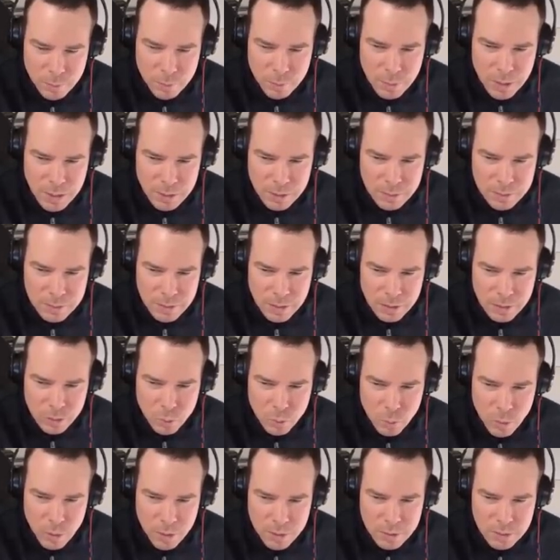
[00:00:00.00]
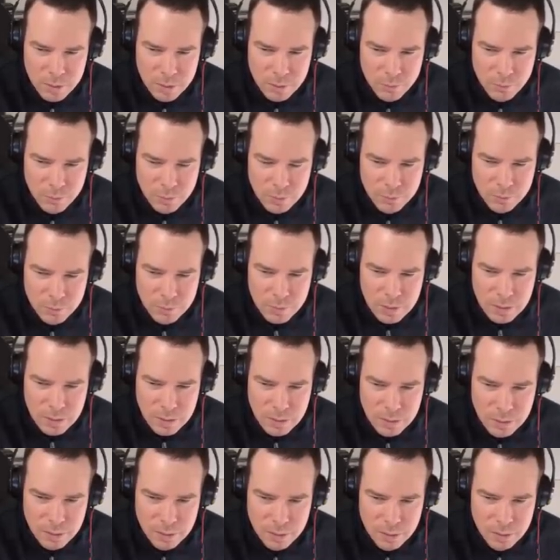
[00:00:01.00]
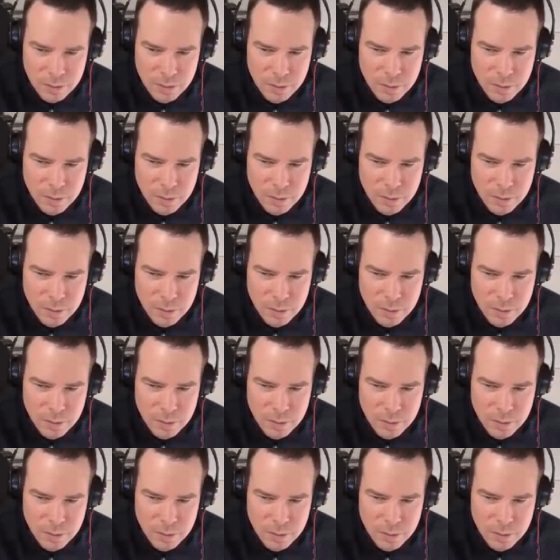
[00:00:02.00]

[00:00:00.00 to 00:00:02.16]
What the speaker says: Beta takes 1 to 15.